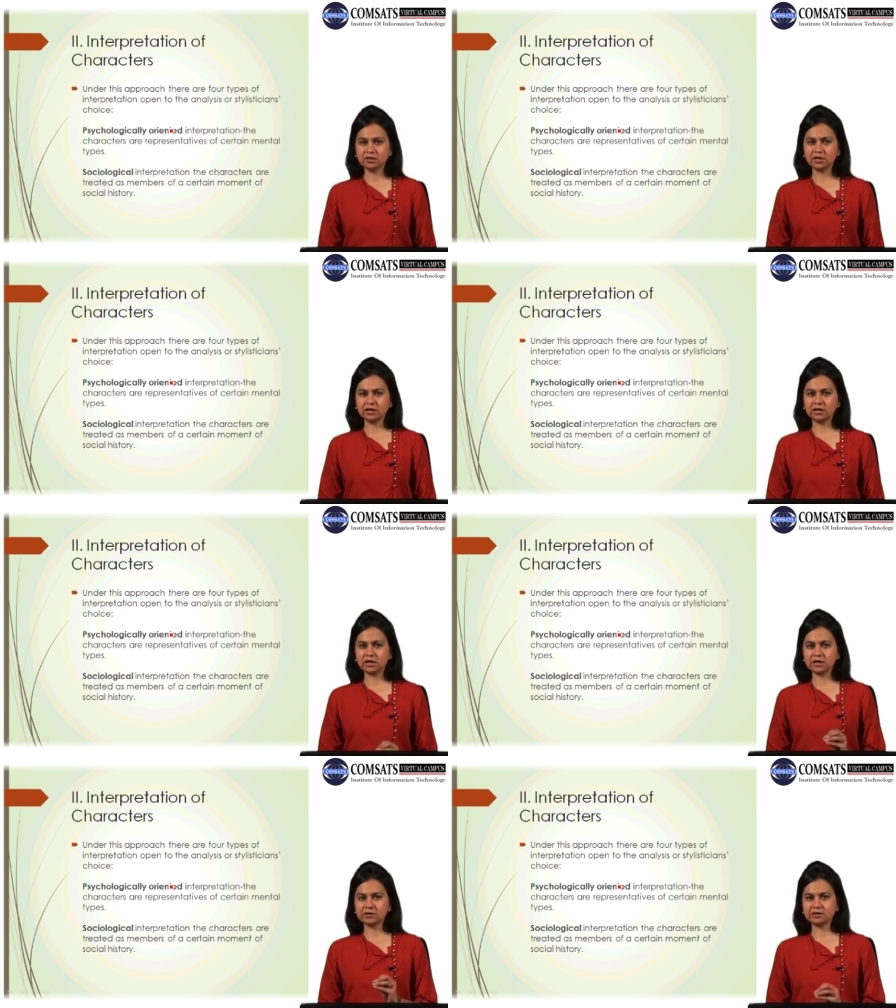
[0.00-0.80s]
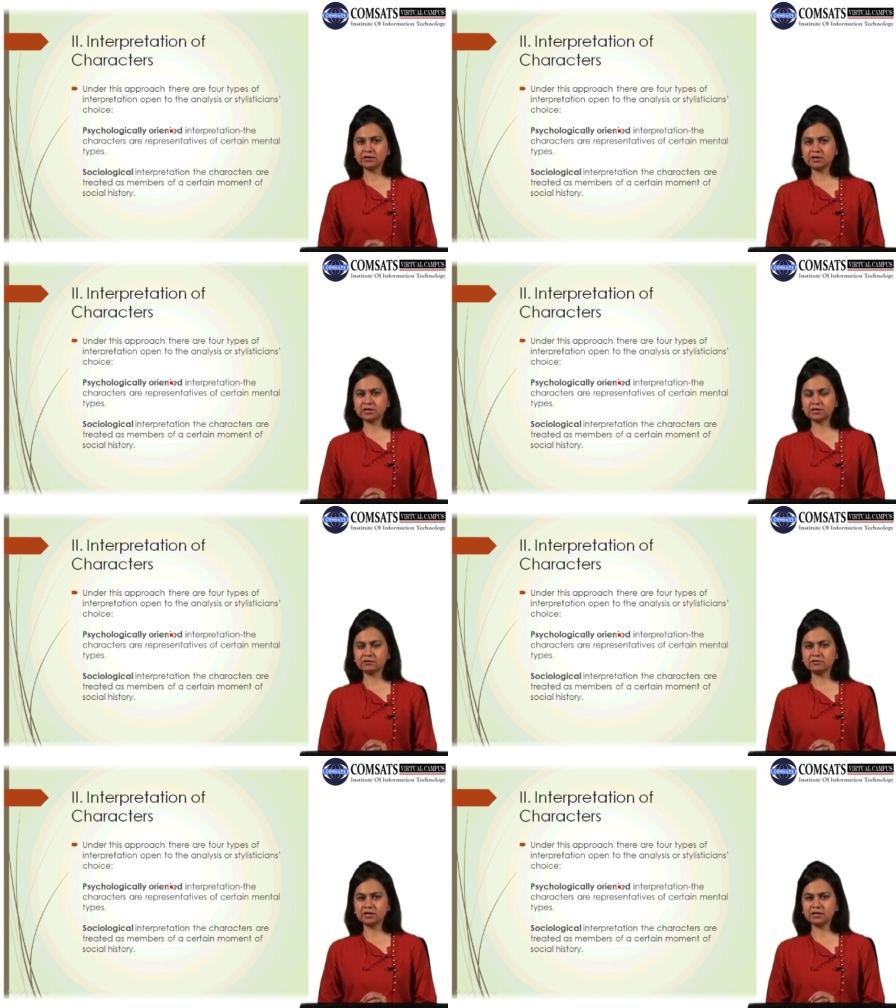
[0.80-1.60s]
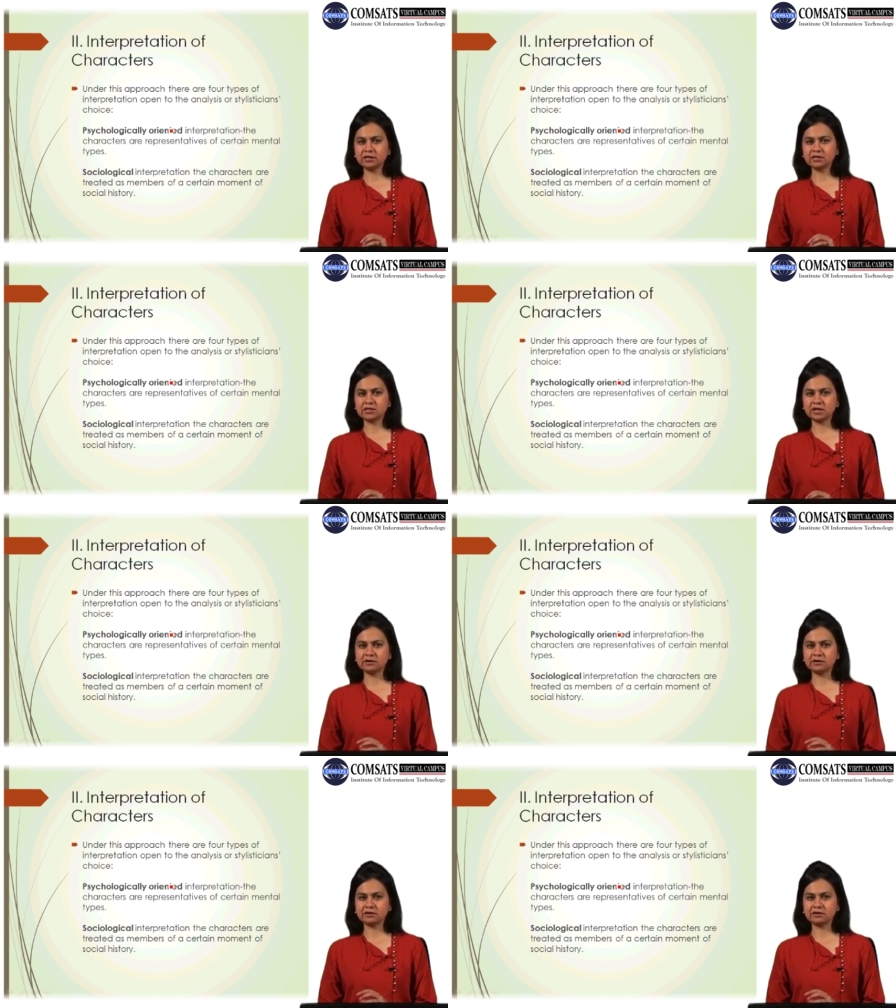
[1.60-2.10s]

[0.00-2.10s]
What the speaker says: that a character is revealing his